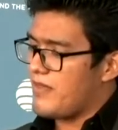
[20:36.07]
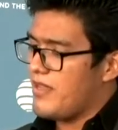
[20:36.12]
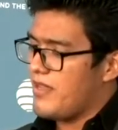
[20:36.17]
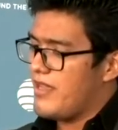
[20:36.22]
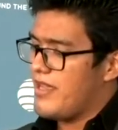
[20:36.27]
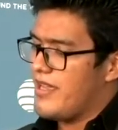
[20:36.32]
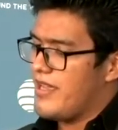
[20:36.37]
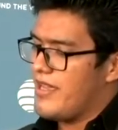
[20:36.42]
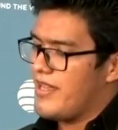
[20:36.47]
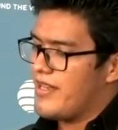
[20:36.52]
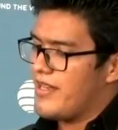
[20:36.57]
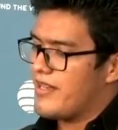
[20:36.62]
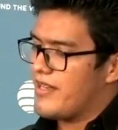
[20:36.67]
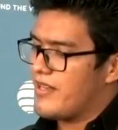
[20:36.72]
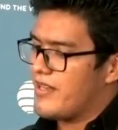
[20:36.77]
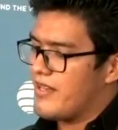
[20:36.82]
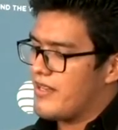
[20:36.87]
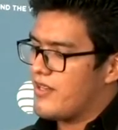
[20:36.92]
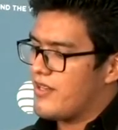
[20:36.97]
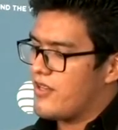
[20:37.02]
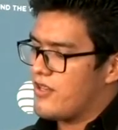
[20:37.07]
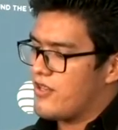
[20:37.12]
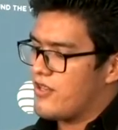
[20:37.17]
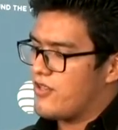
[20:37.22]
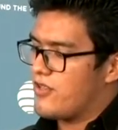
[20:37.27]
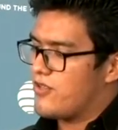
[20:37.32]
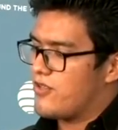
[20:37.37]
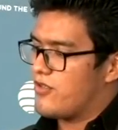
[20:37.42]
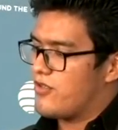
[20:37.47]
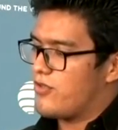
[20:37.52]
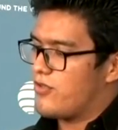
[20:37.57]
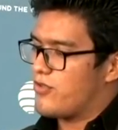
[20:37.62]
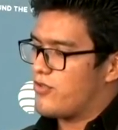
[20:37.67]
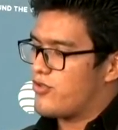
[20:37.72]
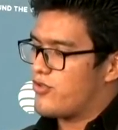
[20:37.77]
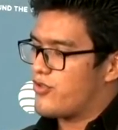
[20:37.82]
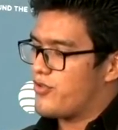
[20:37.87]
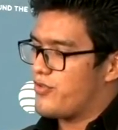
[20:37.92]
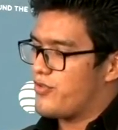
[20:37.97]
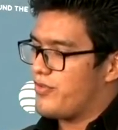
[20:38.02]
And to
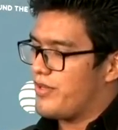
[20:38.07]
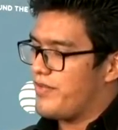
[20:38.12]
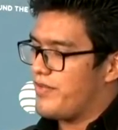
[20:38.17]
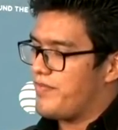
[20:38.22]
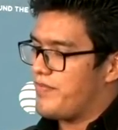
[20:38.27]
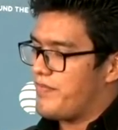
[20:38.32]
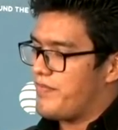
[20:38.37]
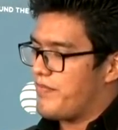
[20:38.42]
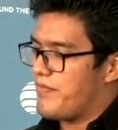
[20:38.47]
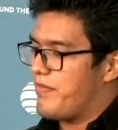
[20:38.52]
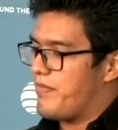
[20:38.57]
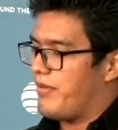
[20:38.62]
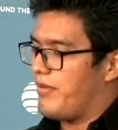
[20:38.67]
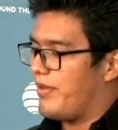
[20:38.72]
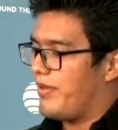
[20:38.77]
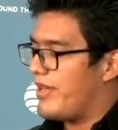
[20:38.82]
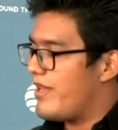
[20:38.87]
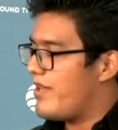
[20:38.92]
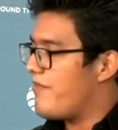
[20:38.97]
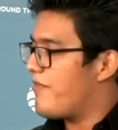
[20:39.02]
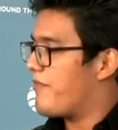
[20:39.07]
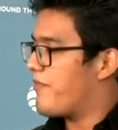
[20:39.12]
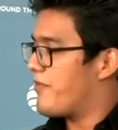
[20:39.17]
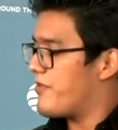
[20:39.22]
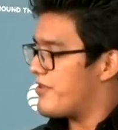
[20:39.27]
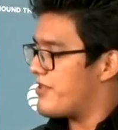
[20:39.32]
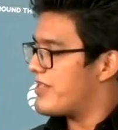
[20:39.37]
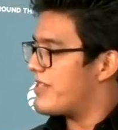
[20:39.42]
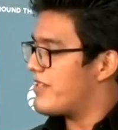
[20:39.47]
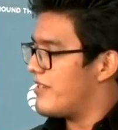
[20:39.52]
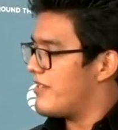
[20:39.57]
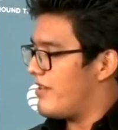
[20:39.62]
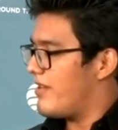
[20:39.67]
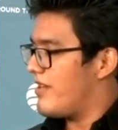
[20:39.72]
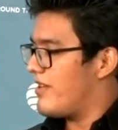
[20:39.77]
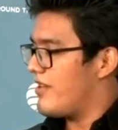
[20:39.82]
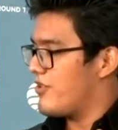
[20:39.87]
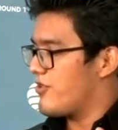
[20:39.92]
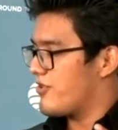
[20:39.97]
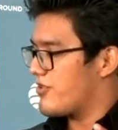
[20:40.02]
truly believe first
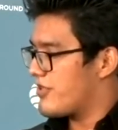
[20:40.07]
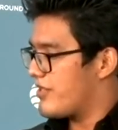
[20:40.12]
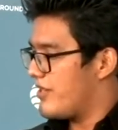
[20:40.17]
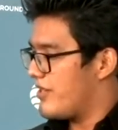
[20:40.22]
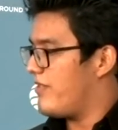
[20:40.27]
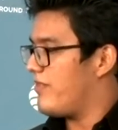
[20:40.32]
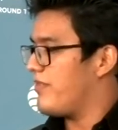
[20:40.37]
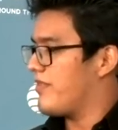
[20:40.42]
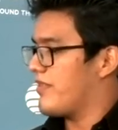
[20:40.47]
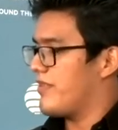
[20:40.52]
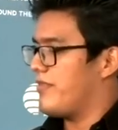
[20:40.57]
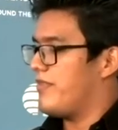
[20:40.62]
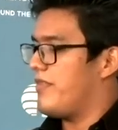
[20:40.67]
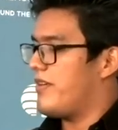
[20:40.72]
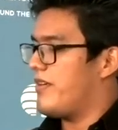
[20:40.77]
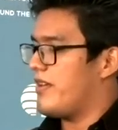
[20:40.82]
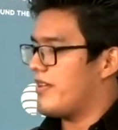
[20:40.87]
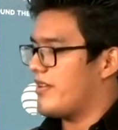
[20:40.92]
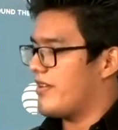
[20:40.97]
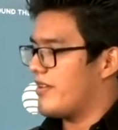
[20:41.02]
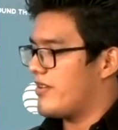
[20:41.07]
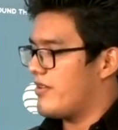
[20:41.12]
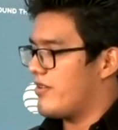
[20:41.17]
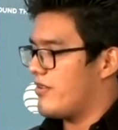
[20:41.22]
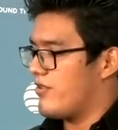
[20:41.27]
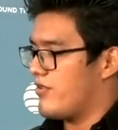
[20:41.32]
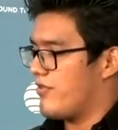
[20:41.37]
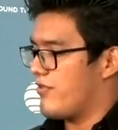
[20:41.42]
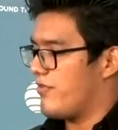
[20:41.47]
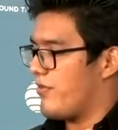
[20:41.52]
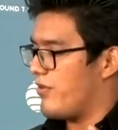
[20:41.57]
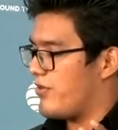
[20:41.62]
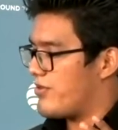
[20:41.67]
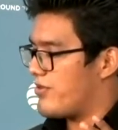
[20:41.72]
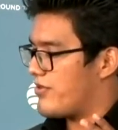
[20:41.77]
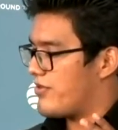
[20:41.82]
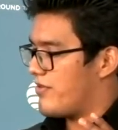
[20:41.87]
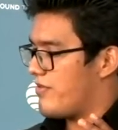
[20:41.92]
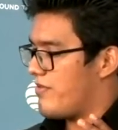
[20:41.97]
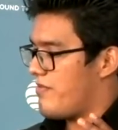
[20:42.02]
in yourself, in the fact that your
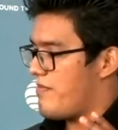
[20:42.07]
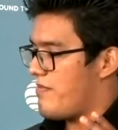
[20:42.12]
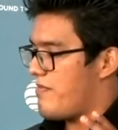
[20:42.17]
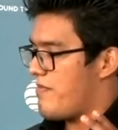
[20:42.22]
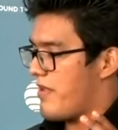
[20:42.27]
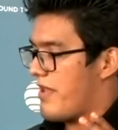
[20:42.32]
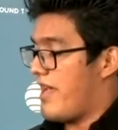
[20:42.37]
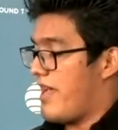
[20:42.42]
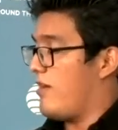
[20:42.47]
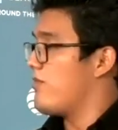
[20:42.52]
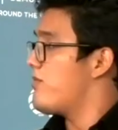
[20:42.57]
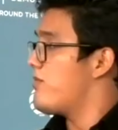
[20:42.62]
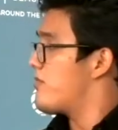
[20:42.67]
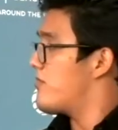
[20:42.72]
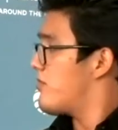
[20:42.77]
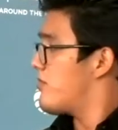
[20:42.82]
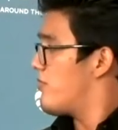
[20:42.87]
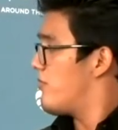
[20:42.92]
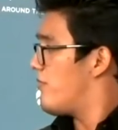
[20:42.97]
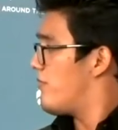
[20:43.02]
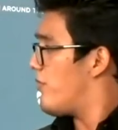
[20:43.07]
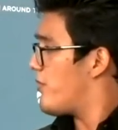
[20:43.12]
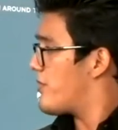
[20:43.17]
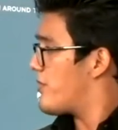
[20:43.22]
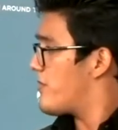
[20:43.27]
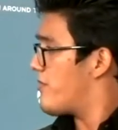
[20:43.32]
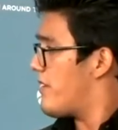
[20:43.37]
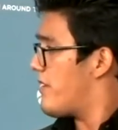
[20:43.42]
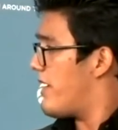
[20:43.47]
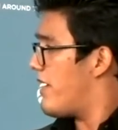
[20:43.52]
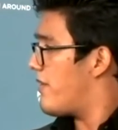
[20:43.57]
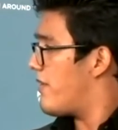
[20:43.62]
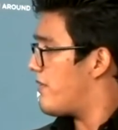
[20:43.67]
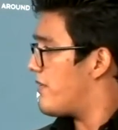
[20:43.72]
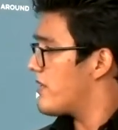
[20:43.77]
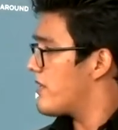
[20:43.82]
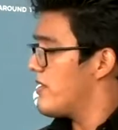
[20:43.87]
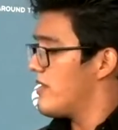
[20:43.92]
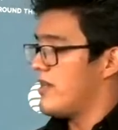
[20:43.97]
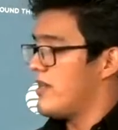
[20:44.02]
voice counts, your voice
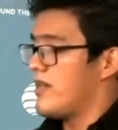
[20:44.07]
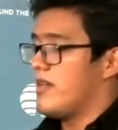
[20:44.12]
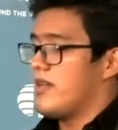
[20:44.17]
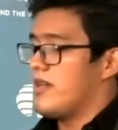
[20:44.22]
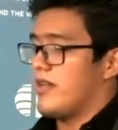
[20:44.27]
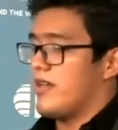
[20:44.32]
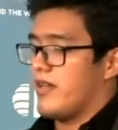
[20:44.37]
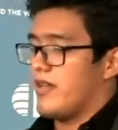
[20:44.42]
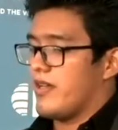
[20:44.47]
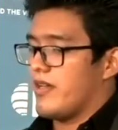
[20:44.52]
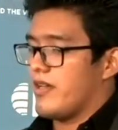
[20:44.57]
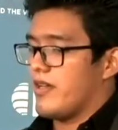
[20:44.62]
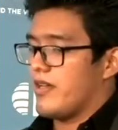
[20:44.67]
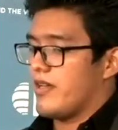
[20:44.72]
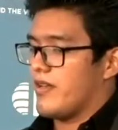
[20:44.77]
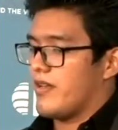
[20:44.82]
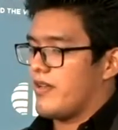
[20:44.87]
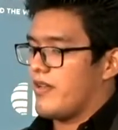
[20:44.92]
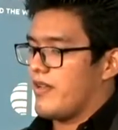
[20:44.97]
matters, and